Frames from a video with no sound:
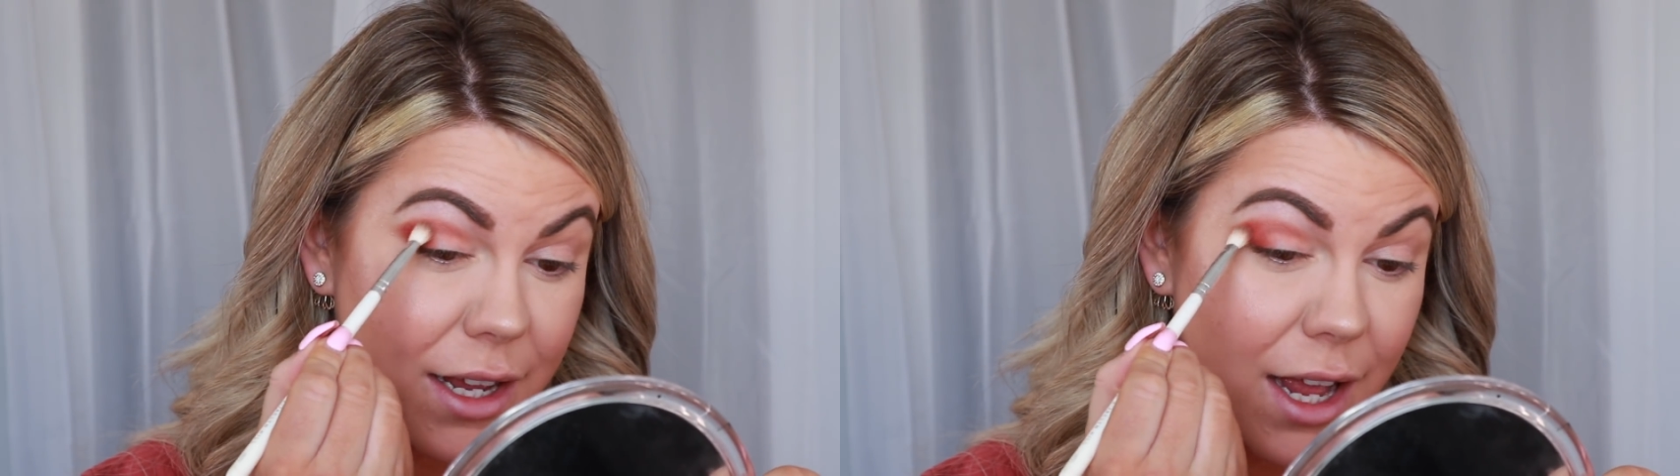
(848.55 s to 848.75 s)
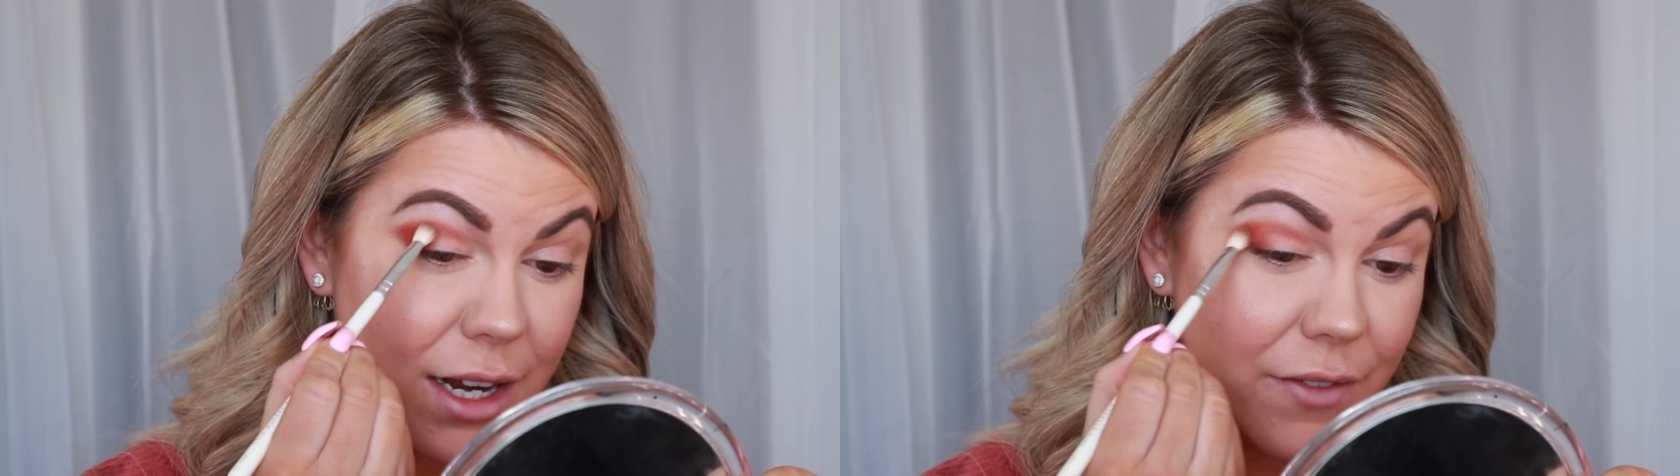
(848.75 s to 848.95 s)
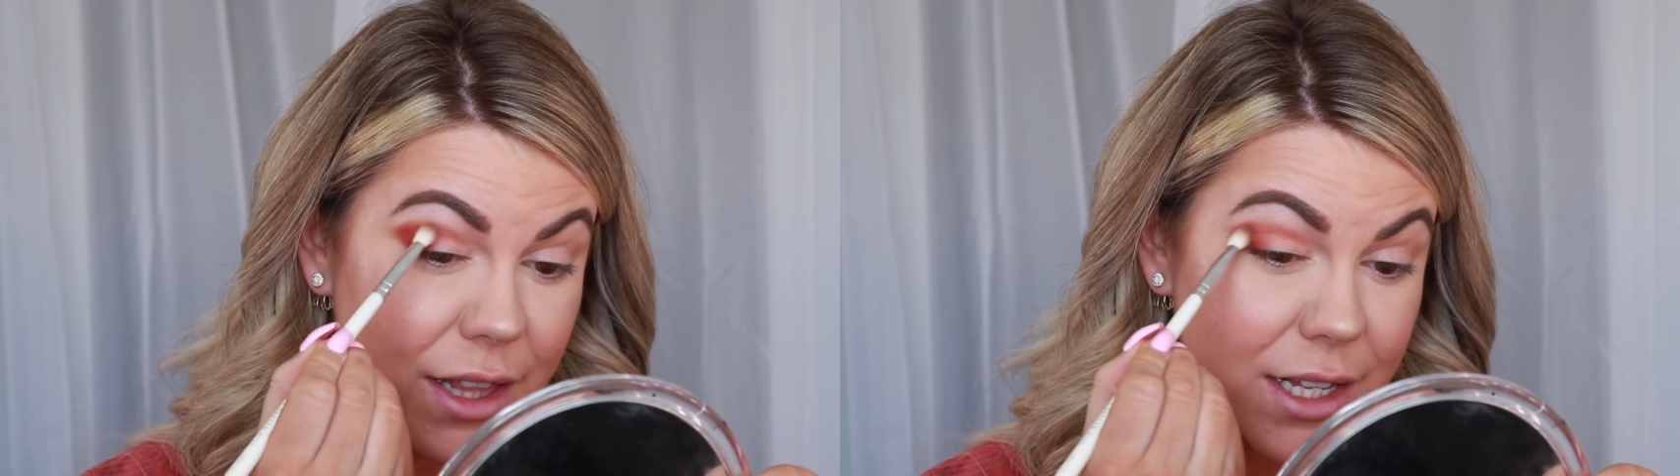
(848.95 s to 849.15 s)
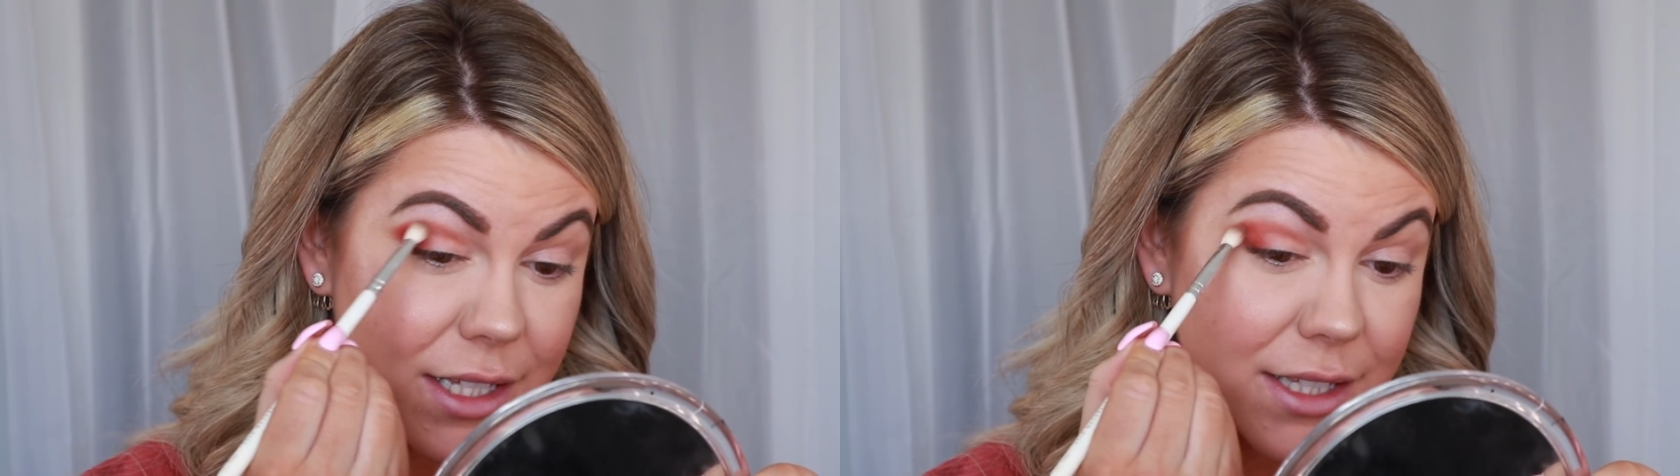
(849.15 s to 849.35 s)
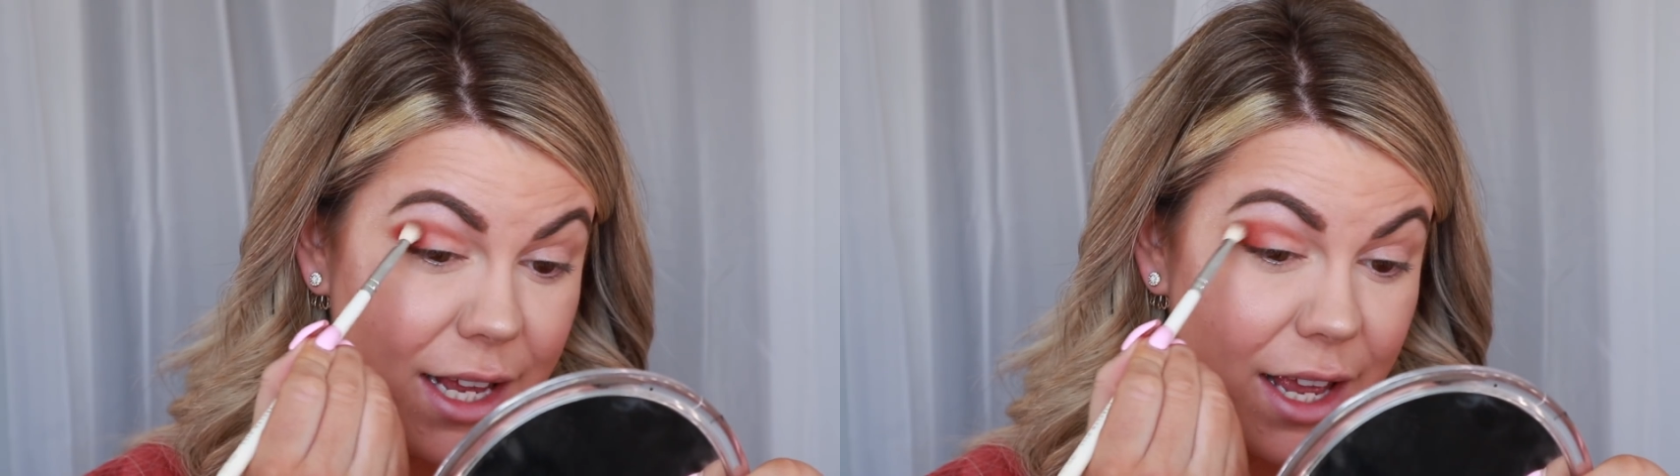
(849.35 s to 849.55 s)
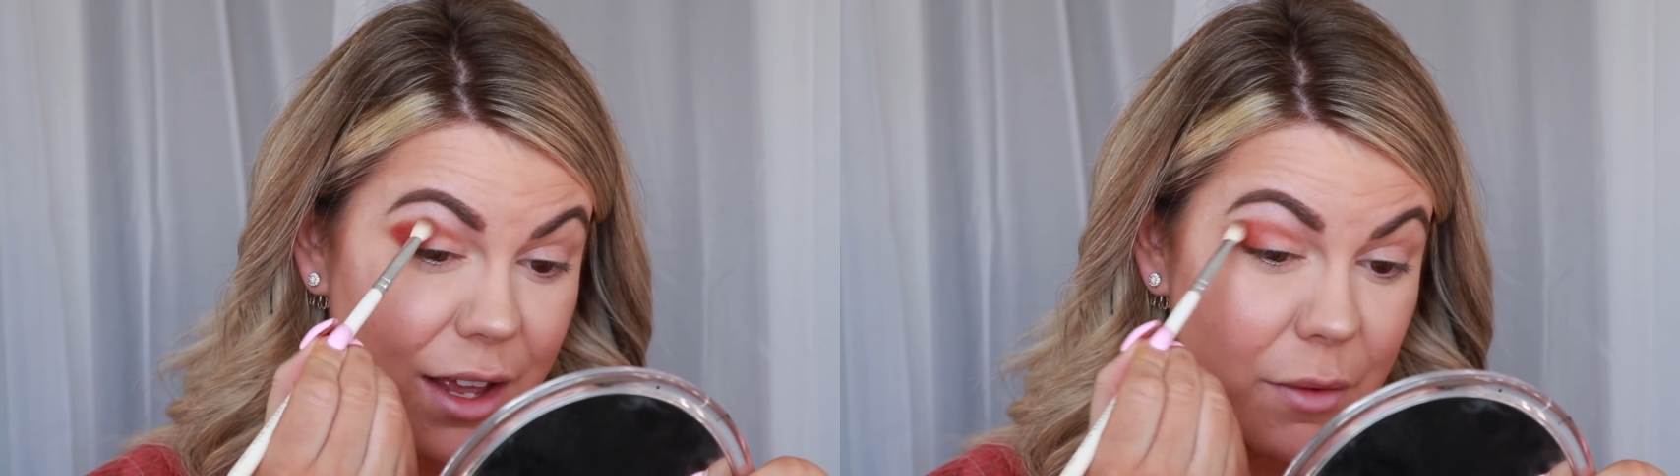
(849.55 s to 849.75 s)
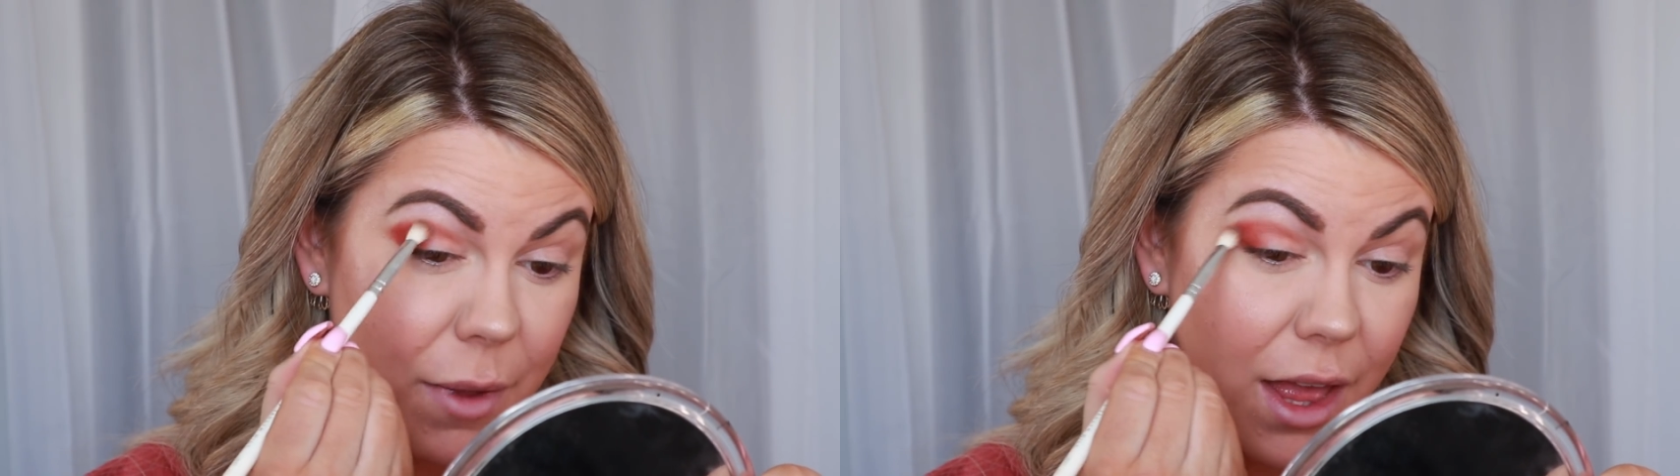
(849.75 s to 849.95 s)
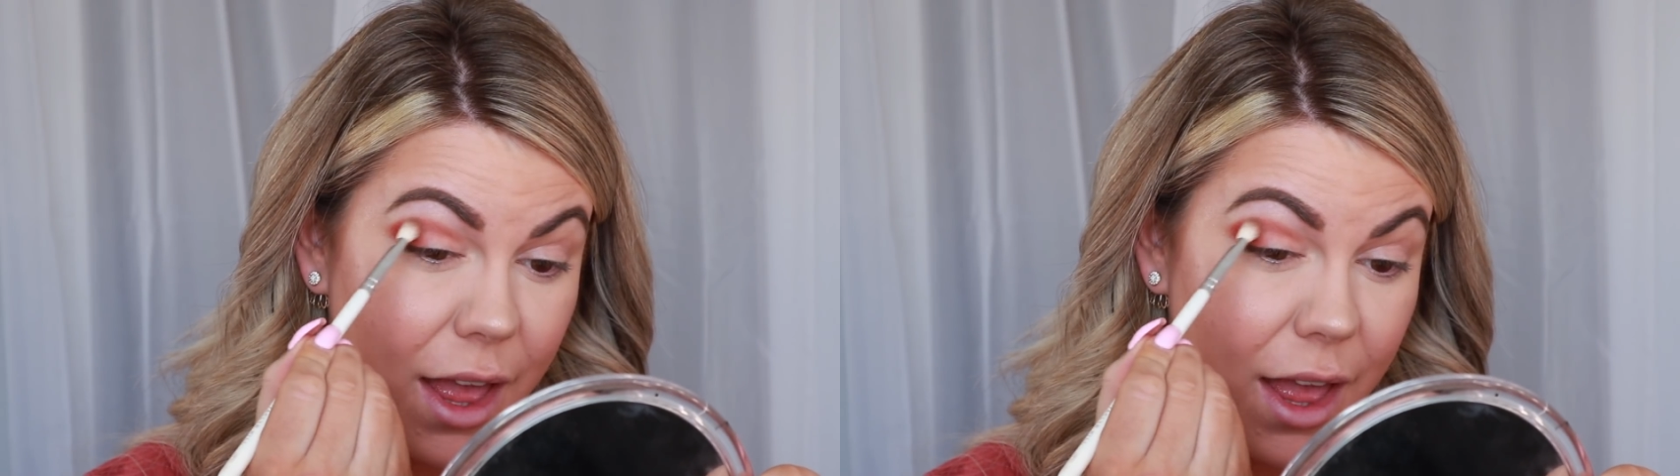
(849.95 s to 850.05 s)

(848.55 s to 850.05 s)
kind of in the same